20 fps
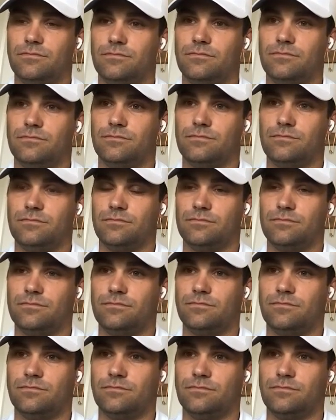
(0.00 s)

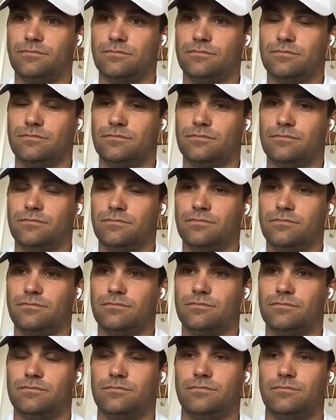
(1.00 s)

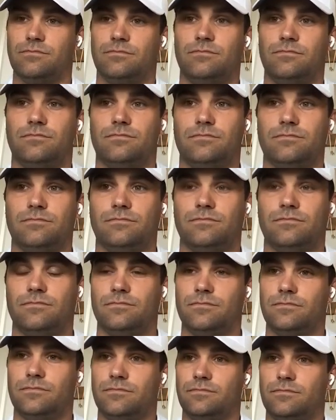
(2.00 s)

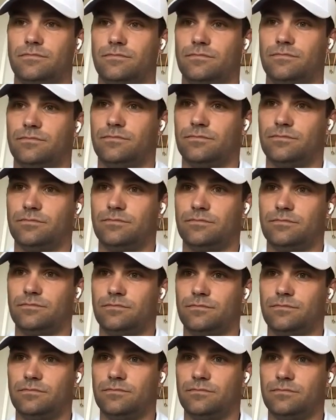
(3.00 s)

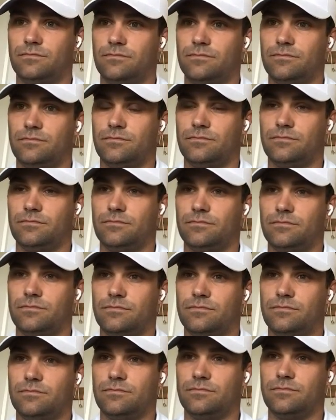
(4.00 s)

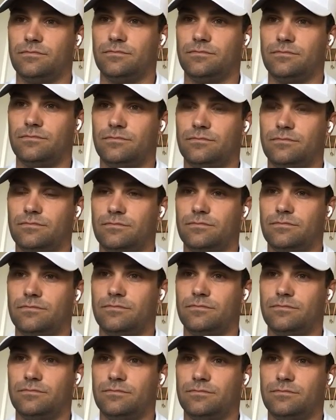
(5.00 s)

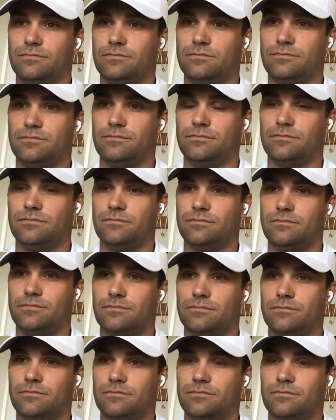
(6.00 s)

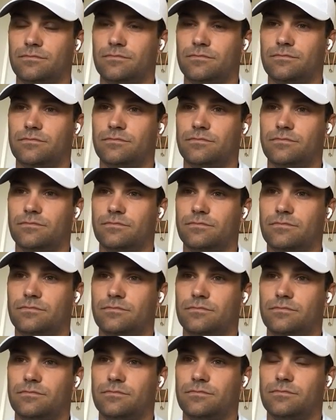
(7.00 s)
(silent)